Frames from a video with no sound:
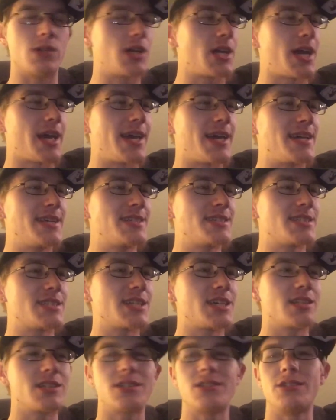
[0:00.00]
hate to
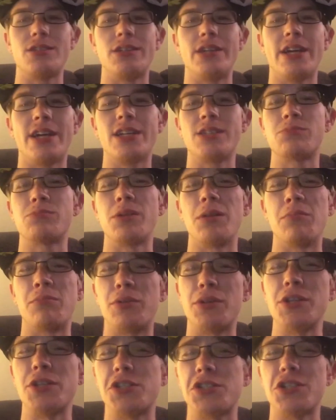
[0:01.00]
say this to you guys, but I'm
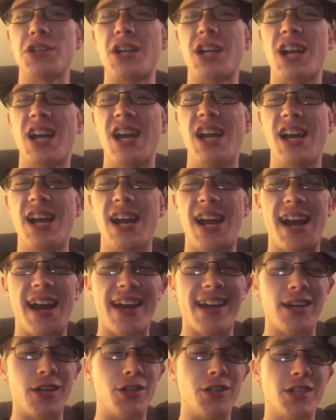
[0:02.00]
pretty sure
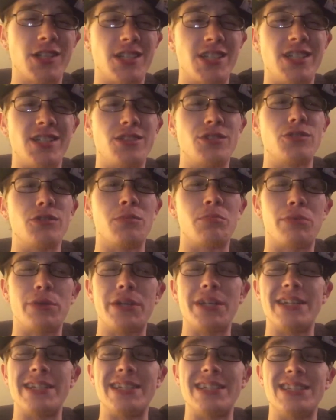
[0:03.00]
I hooked into a
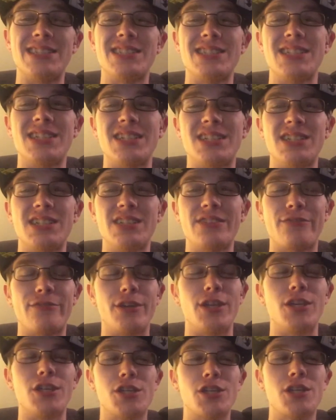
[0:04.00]
pretty decent
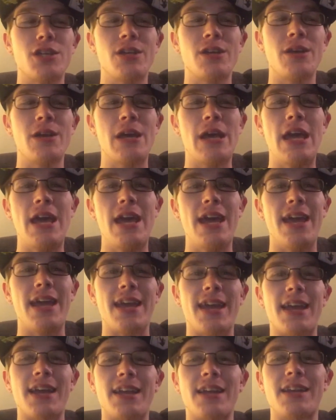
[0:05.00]
fish,
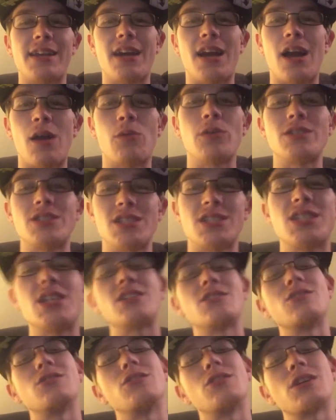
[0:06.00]
and I went to
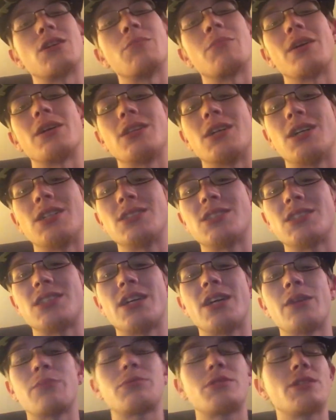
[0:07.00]
set the hook and my line
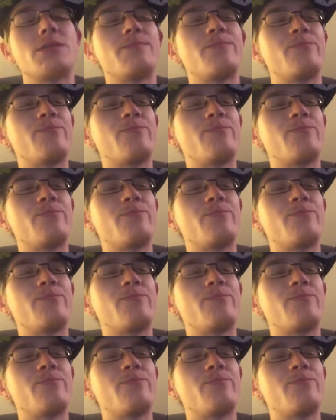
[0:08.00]
snapped.